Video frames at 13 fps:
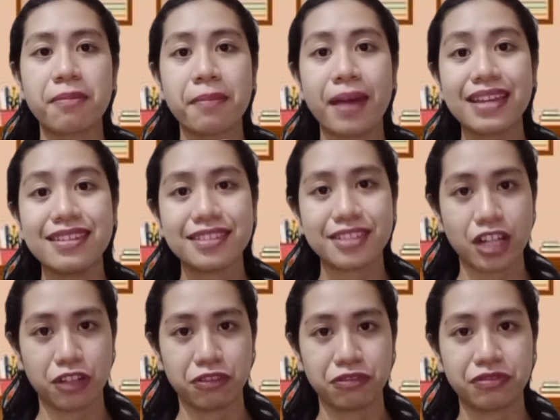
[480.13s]

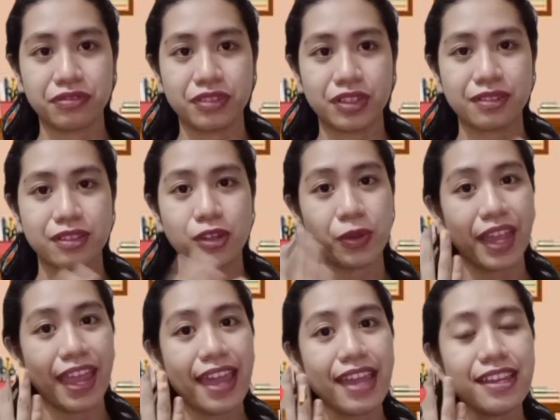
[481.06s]
myself.
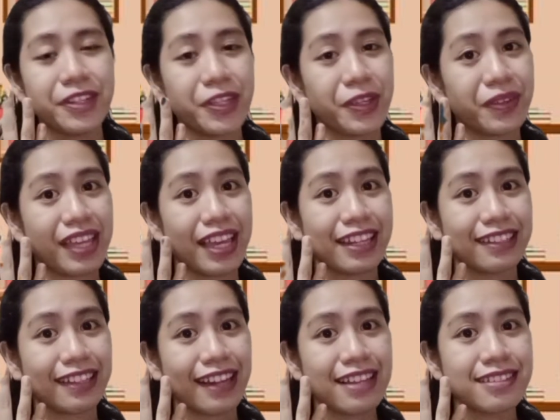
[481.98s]
Okay, do you get it,
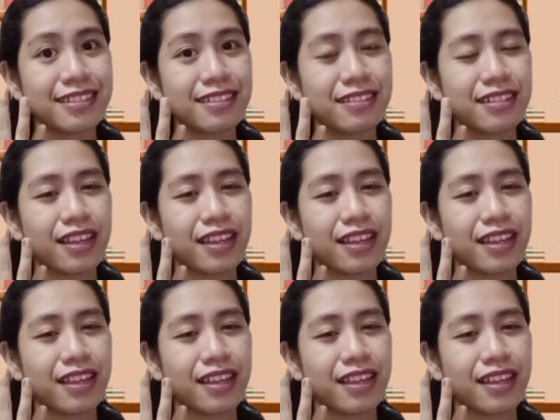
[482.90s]
class?